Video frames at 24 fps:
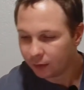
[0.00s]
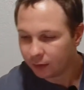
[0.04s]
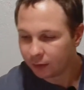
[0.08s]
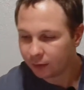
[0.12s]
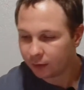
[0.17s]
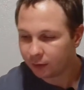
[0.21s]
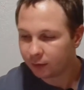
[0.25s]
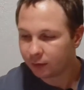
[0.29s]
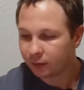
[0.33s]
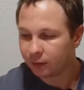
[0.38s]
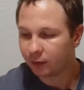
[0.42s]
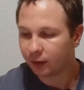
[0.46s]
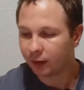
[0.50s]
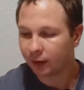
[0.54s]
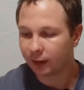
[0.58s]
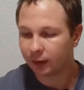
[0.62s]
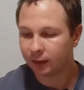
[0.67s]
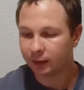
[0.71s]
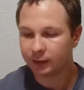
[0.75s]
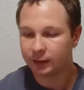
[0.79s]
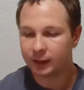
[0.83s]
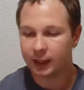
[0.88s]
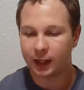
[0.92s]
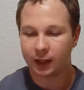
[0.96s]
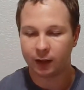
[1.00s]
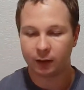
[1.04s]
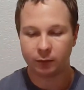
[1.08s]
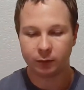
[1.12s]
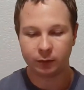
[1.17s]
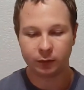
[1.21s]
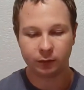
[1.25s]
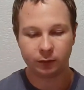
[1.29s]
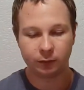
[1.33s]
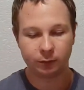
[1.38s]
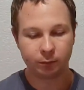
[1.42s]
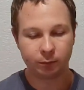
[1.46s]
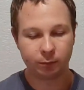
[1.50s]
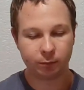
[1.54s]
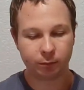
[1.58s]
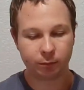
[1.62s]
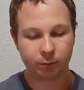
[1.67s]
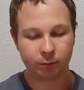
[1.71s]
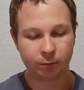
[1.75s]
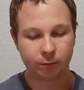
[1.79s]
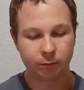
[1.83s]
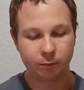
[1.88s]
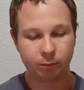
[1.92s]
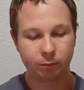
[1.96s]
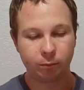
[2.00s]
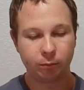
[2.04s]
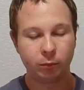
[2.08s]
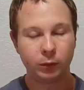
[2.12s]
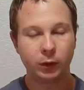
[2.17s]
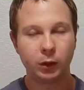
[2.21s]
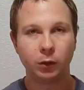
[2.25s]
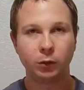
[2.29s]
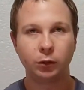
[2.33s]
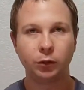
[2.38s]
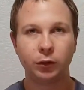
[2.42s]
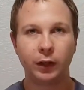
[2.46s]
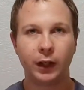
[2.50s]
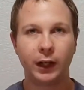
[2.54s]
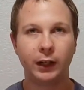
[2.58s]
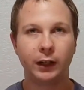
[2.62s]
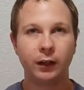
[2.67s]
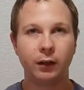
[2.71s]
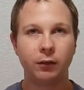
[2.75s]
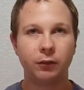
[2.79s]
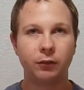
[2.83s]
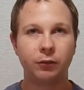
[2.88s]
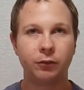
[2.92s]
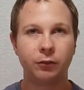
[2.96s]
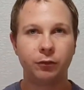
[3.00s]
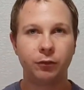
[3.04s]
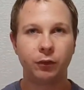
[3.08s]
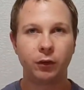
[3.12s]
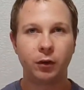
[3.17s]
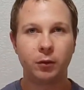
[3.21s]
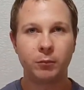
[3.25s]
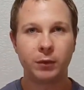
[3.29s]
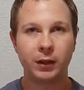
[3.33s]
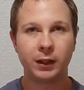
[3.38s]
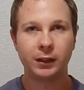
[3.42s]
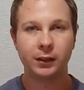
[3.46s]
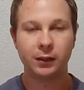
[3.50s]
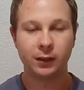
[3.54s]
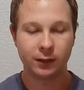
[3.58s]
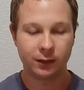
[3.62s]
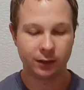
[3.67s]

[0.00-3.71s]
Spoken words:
So I guess now we'll go try it out for a month,